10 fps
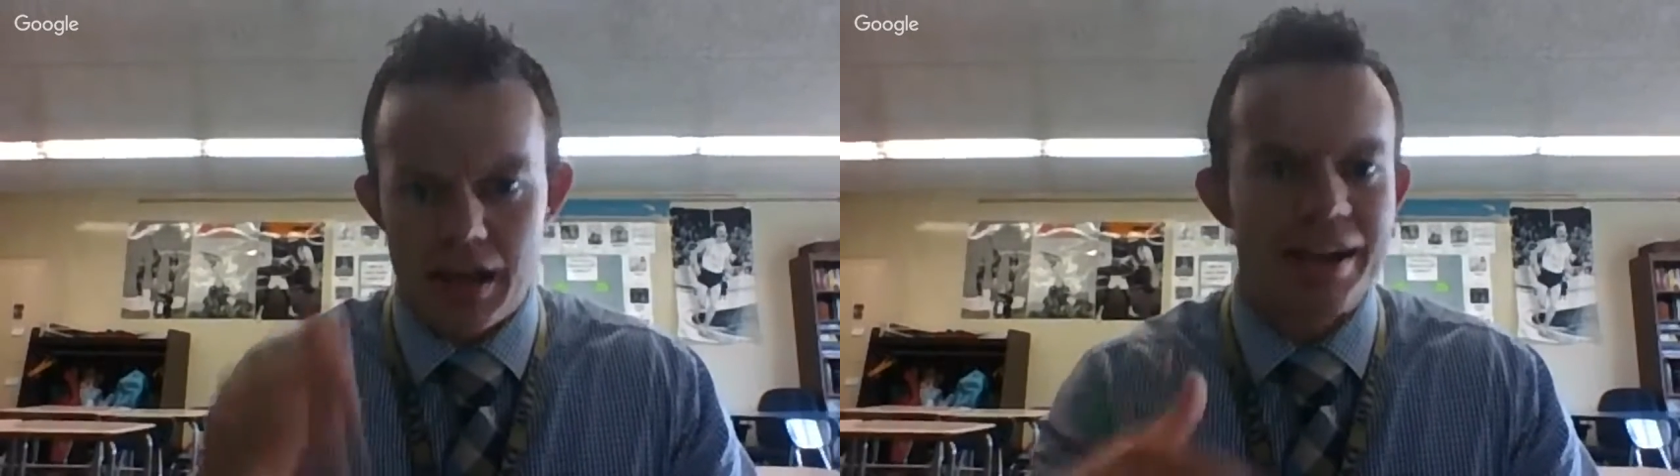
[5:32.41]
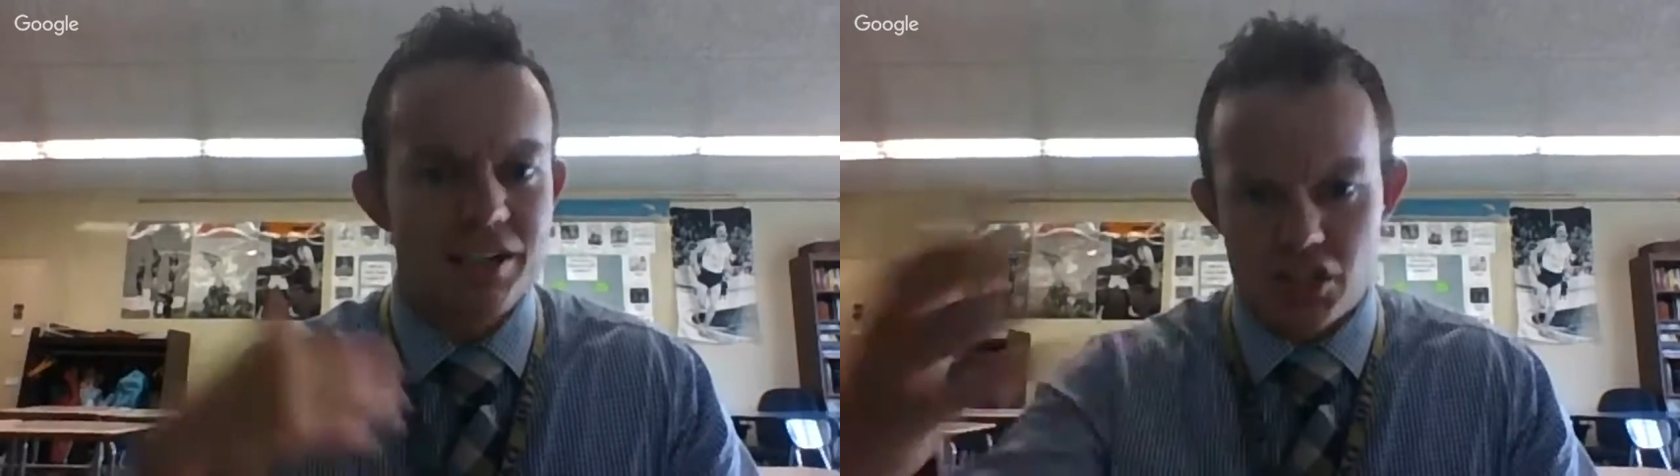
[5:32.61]

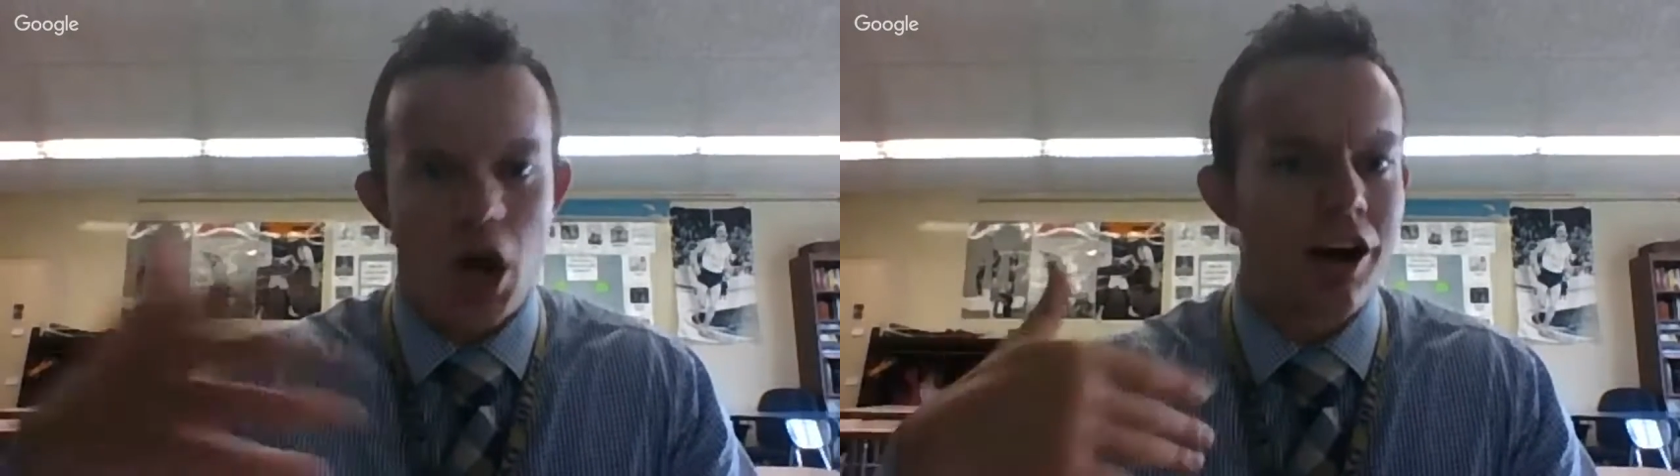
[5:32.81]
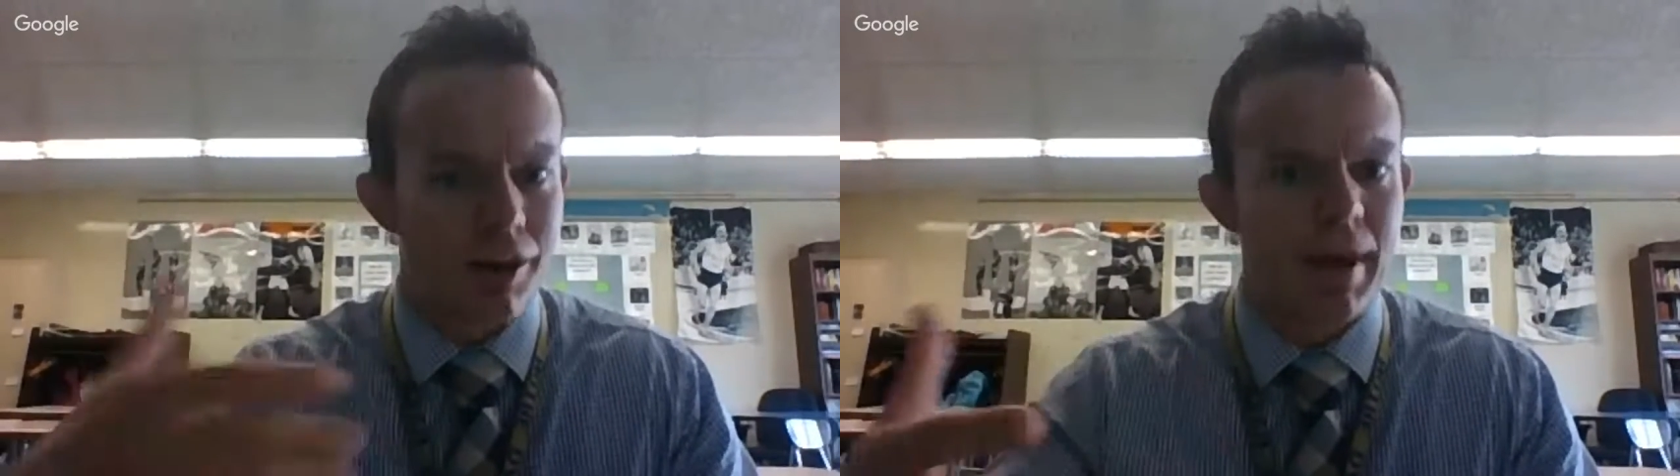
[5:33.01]
need to
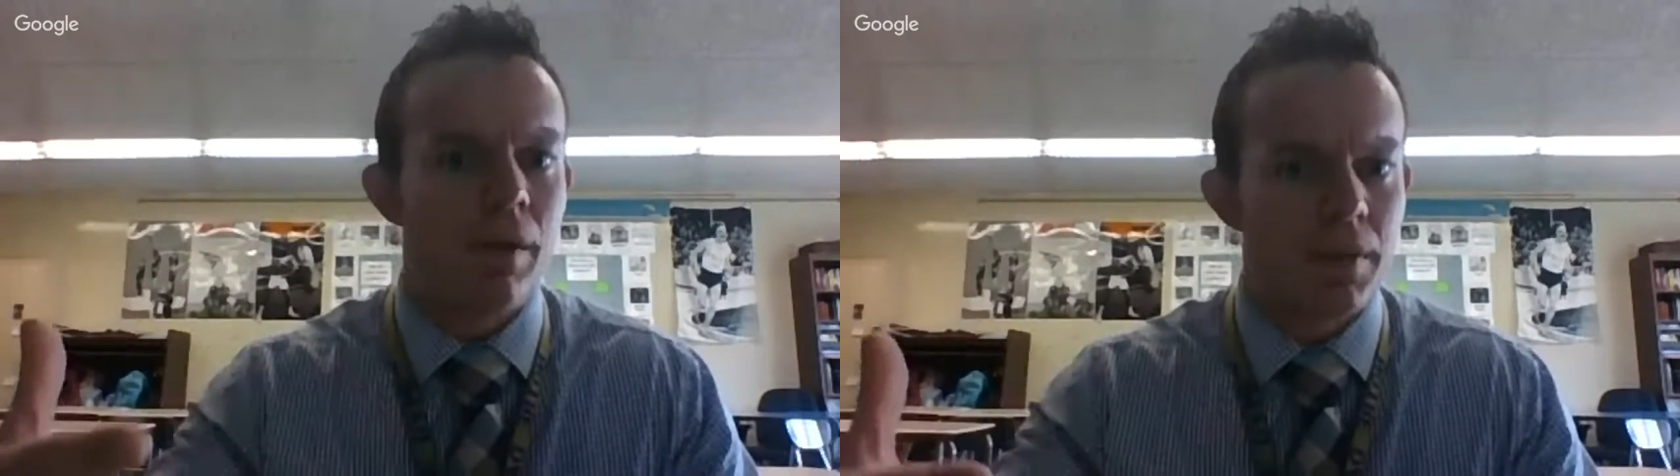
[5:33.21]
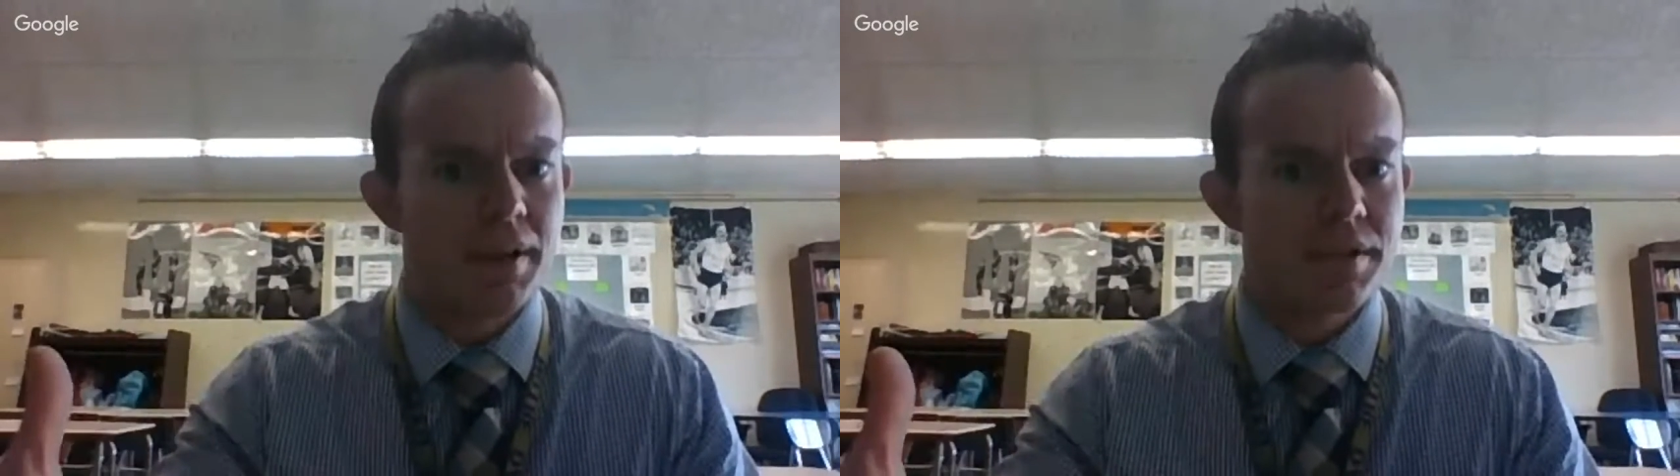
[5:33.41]
talk
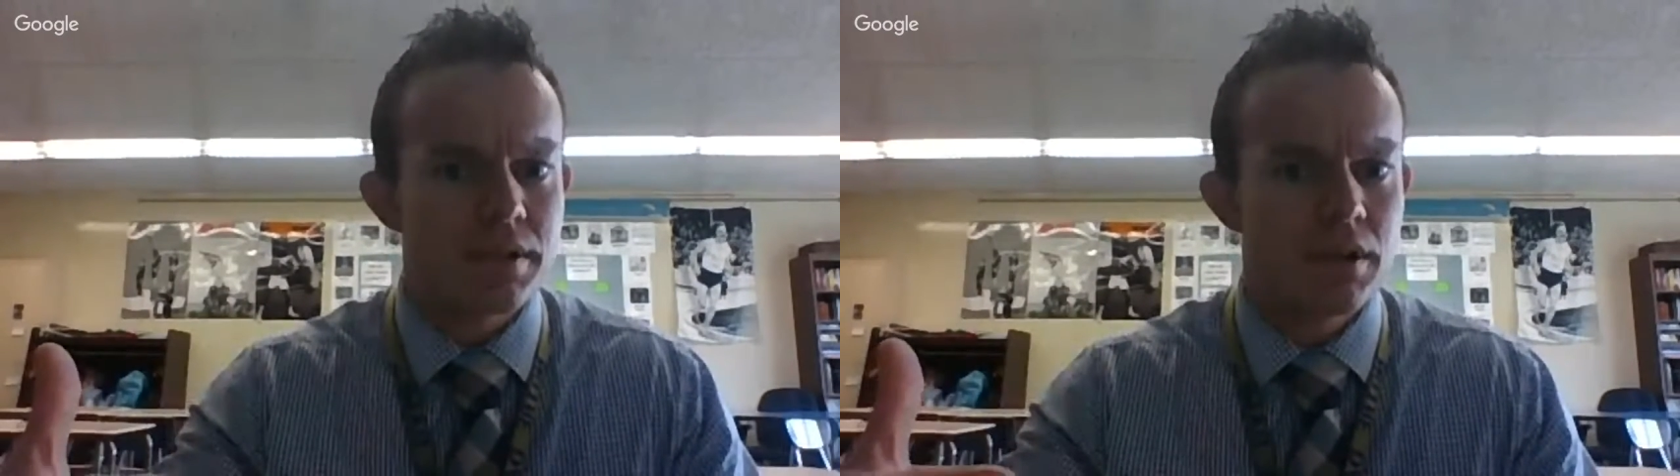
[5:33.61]
about this.